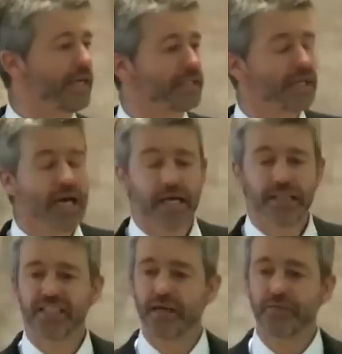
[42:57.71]
and age.
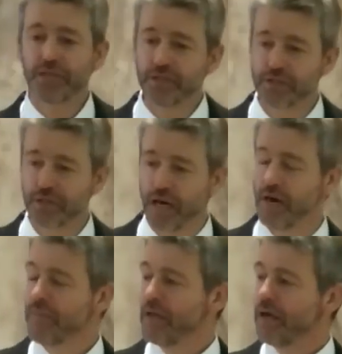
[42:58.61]
Several years
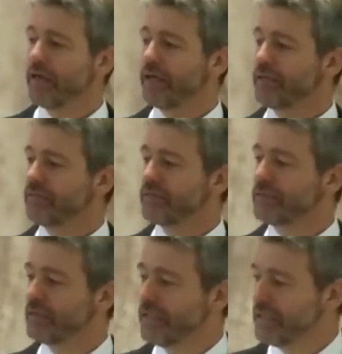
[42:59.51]
ago, it had
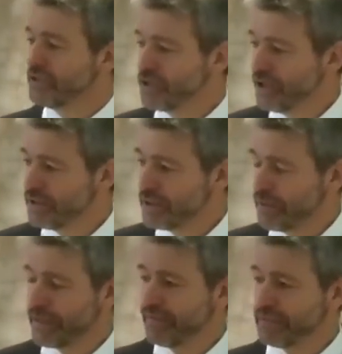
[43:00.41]
in this church, they
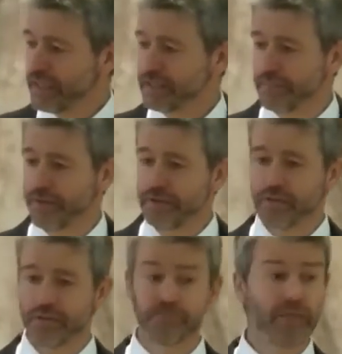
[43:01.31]
were given testimonies.
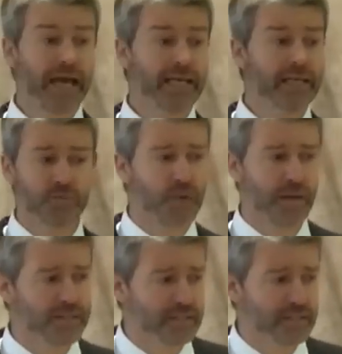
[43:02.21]
And this man, he was probably